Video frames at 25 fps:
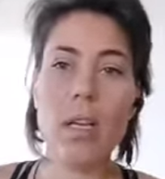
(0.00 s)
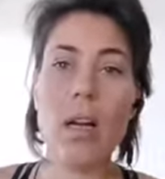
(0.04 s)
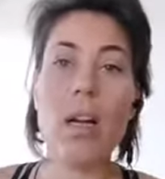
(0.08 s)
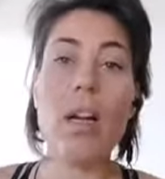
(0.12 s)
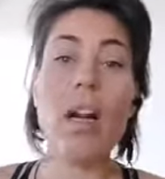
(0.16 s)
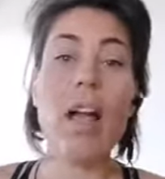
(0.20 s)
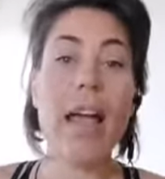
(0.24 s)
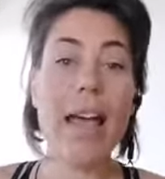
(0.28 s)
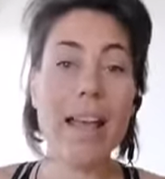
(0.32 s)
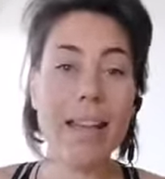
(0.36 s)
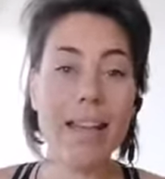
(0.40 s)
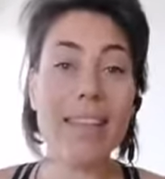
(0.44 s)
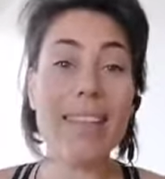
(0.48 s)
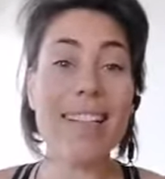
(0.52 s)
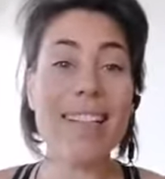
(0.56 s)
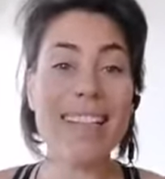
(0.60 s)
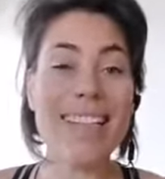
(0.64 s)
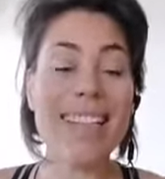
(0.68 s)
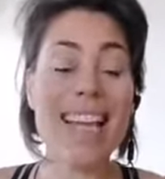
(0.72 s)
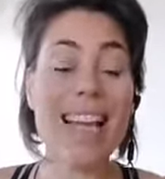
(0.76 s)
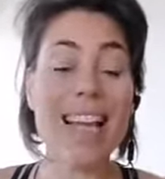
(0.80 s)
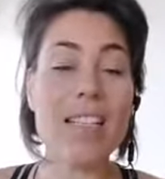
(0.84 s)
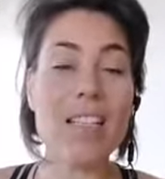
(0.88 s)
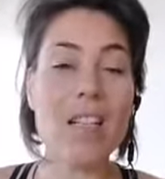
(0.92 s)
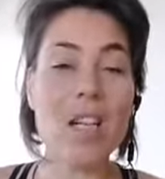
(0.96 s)
Athletes
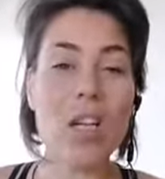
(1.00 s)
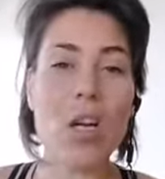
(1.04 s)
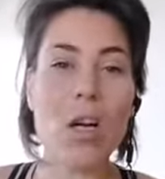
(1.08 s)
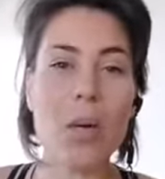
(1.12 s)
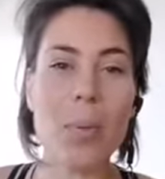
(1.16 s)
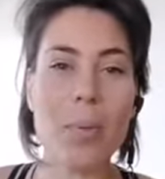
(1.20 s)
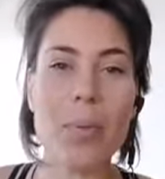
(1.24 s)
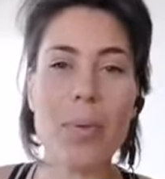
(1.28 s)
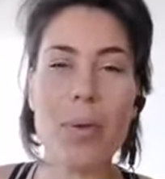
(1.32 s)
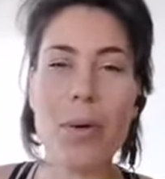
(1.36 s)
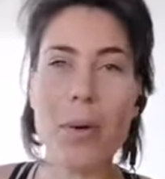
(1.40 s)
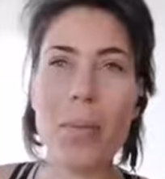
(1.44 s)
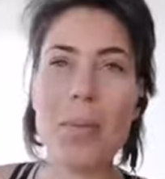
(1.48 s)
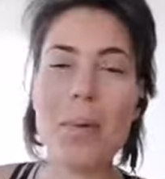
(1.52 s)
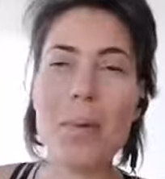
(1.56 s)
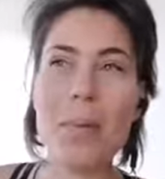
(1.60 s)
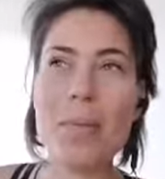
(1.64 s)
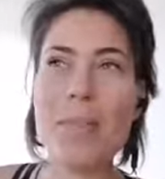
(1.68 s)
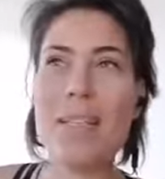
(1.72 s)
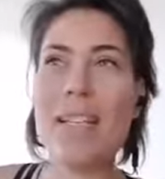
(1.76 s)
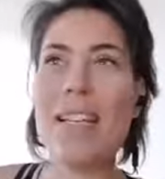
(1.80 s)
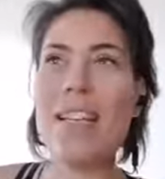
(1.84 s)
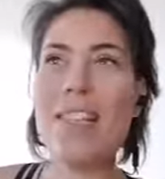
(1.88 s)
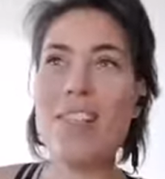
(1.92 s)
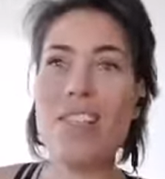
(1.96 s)
has a lot of
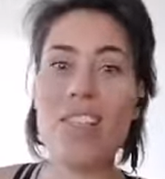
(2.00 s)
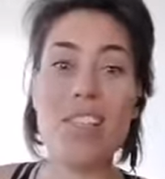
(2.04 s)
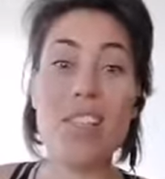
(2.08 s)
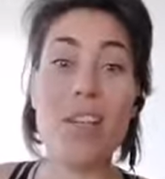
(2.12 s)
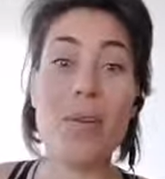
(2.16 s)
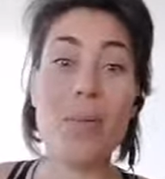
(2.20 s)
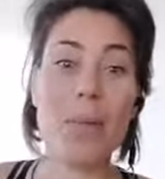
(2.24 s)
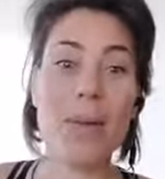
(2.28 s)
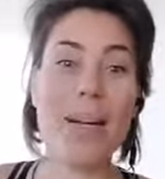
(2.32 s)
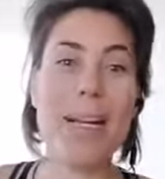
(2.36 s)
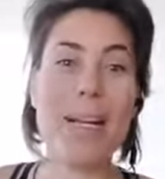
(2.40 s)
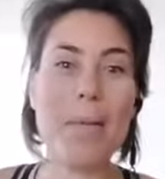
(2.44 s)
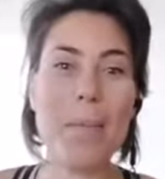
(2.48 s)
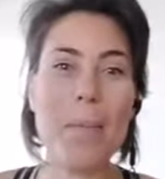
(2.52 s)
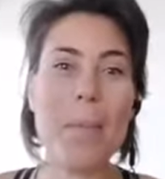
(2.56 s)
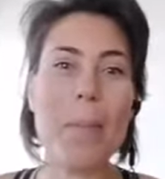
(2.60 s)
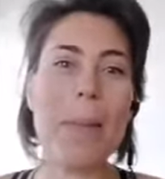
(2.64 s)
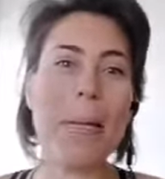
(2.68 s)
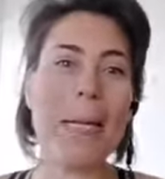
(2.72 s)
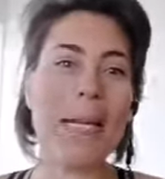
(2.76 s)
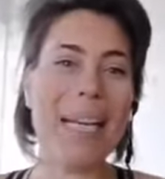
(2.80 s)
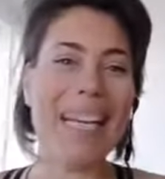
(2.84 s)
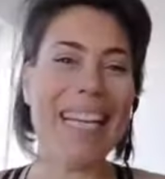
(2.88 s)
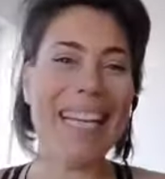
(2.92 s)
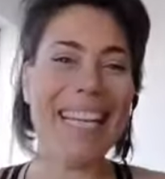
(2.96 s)
problems, they just don't want to
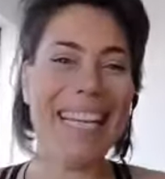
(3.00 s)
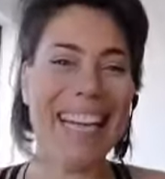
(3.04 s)
admit it.